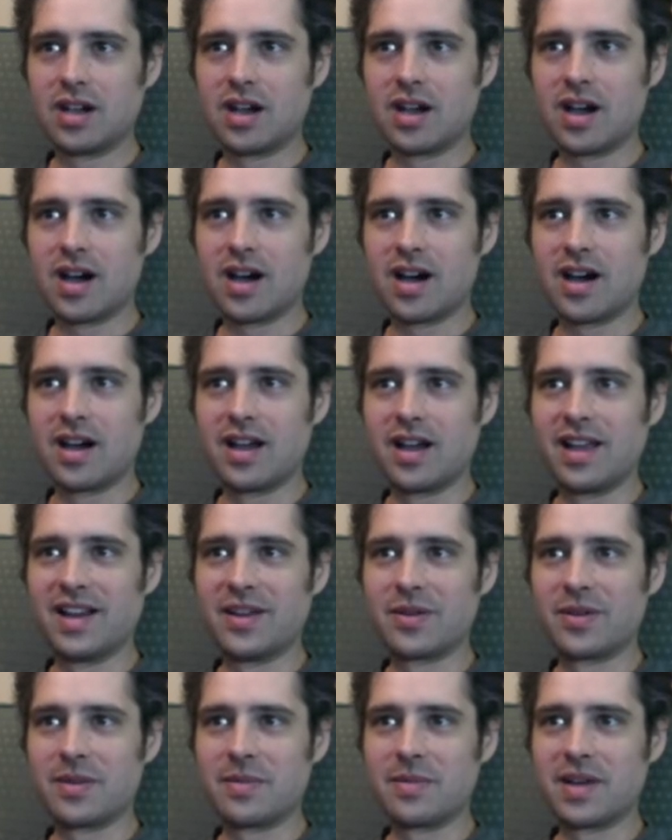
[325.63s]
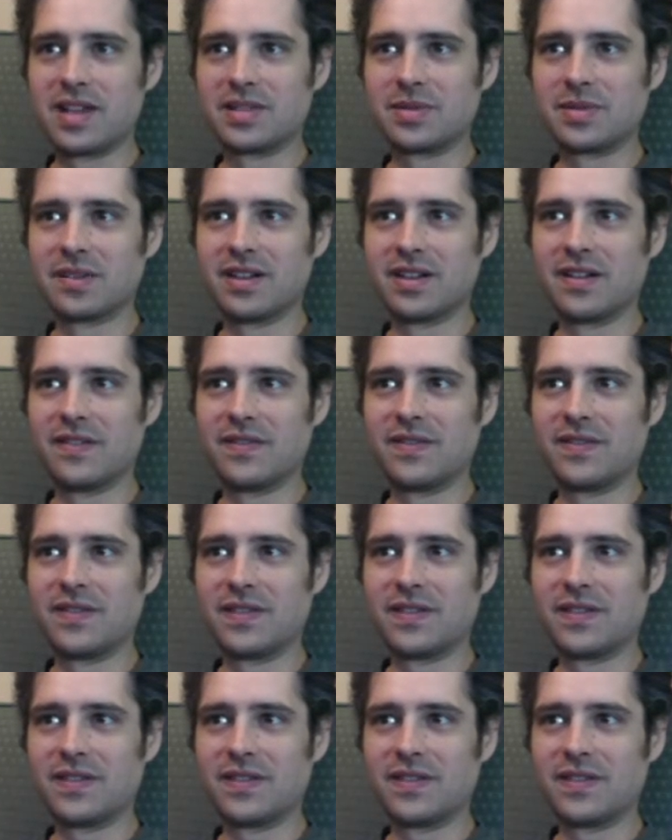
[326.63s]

And it reminds me of